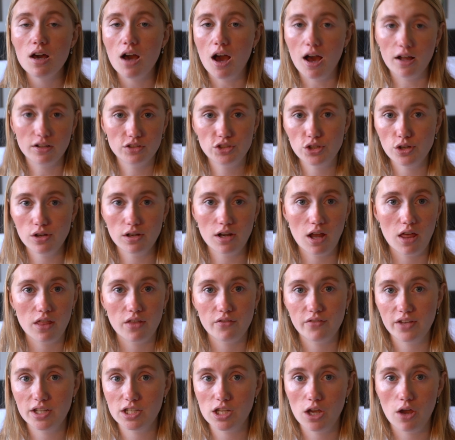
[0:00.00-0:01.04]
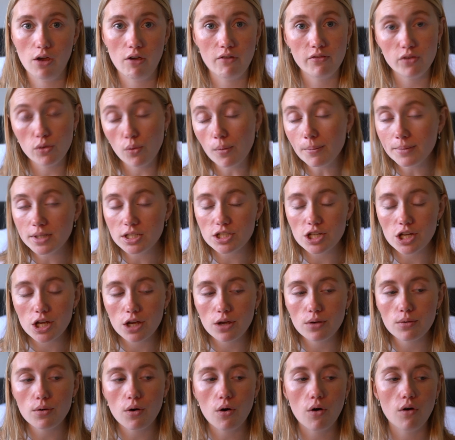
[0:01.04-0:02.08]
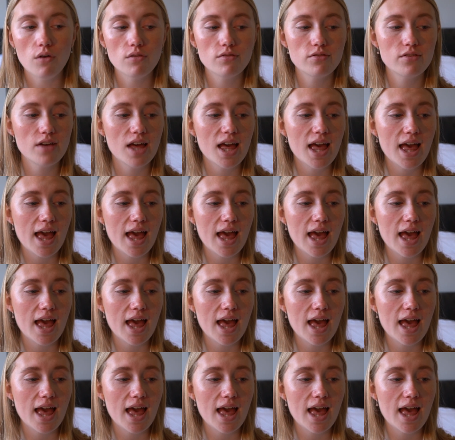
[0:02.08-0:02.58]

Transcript: I'll do another video if you want me to of